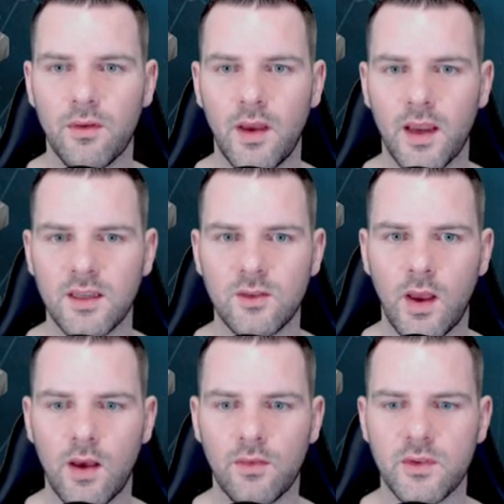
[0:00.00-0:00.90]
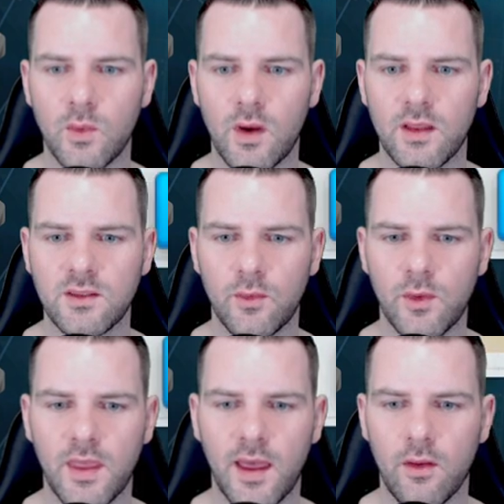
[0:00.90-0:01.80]
I could do health as well. Let's go
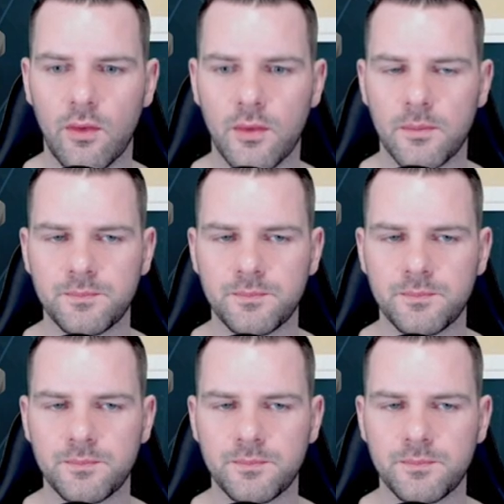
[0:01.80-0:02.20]
with the health.